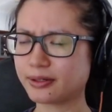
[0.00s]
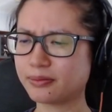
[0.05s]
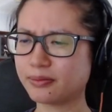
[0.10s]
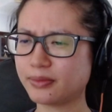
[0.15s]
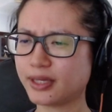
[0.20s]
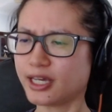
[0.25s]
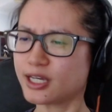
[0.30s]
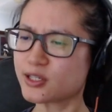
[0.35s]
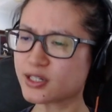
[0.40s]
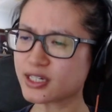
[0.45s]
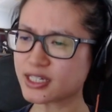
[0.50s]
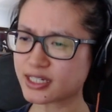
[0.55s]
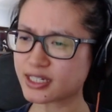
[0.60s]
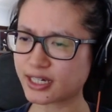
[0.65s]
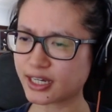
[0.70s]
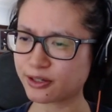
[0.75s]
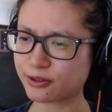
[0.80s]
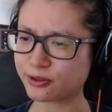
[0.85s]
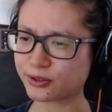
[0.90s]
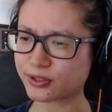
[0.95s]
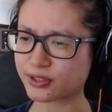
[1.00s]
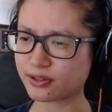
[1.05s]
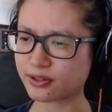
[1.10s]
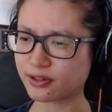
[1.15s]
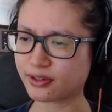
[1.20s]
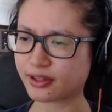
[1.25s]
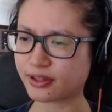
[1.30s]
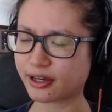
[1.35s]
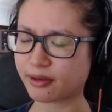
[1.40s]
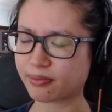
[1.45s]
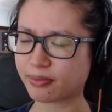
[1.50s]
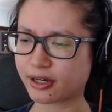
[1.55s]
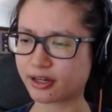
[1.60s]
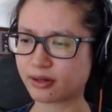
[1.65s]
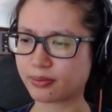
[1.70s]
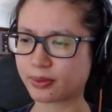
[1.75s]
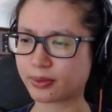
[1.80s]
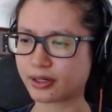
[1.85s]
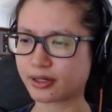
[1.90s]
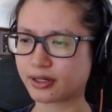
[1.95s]
Interesting also that
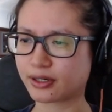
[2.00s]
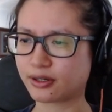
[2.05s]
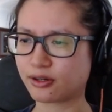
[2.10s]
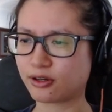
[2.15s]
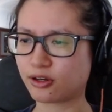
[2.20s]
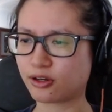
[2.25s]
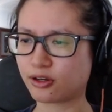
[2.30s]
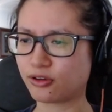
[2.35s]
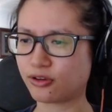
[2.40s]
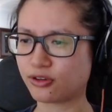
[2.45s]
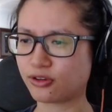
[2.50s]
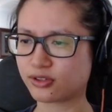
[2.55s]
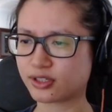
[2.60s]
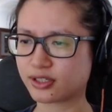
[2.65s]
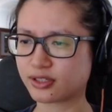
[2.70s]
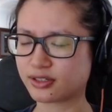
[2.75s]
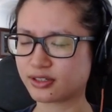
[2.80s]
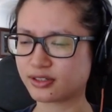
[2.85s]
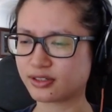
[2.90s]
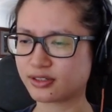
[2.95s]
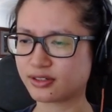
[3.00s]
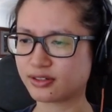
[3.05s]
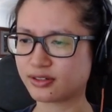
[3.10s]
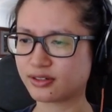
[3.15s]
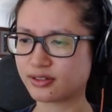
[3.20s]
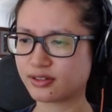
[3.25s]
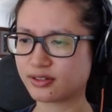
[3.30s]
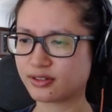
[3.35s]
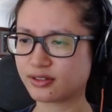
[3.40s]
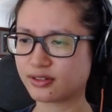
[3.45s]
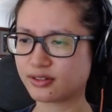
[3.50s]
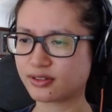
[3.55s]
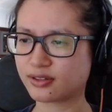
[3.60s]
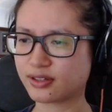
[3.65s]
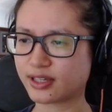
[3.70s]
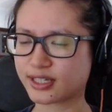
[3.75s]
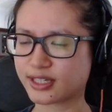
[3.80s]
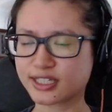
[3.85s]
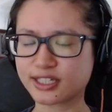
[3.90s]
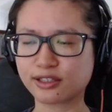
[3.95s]
Padpa knew to
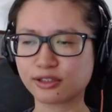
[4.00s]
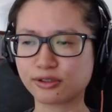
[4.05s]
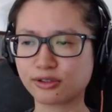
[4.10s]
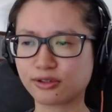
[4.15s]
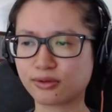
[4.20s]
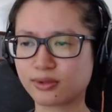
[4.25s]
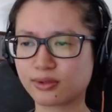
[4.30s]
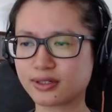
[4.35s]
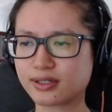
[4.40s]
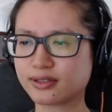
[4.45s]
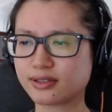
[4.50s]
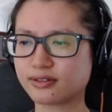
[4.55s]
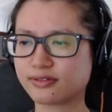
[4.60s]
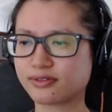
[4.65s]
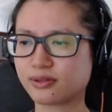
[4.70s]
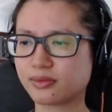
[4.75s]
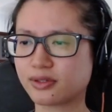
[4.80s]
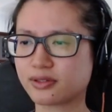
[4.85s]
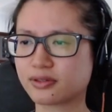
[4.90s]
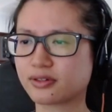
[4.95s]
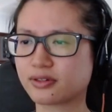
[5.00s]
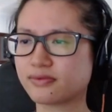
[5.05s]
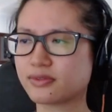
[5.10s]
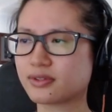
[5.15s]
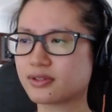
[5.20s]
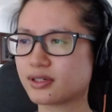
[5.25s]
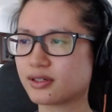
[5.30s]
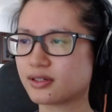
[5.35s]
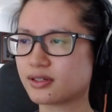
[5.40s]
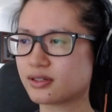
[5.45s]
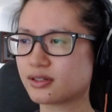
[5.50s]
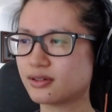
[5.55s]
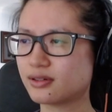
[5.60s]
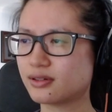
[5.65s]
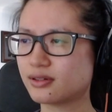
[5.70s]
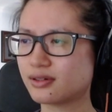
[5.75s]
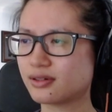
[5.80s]
exclude Ritil from this conversation.